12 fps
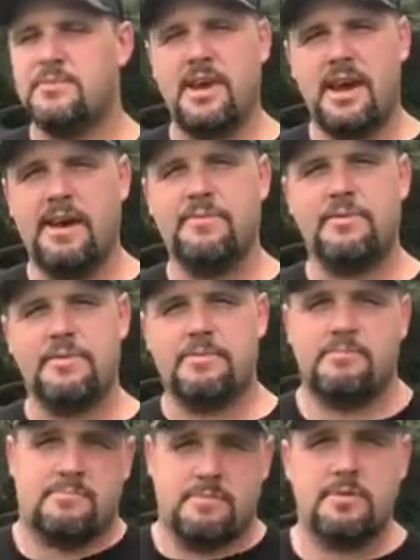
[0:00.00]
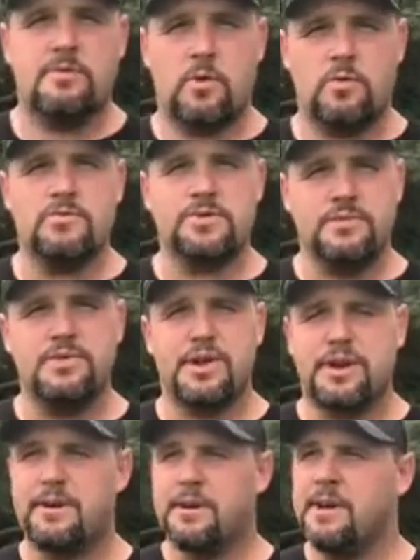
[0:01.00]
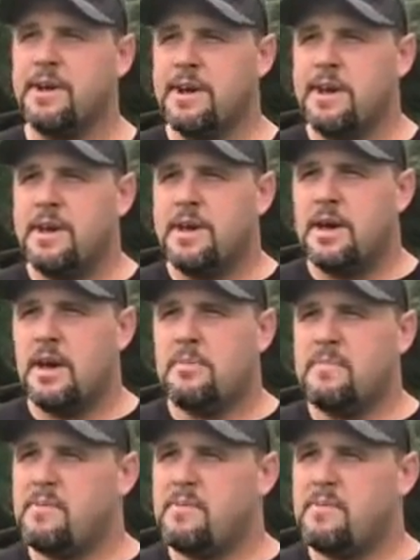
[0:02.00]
that we have with the locals over there.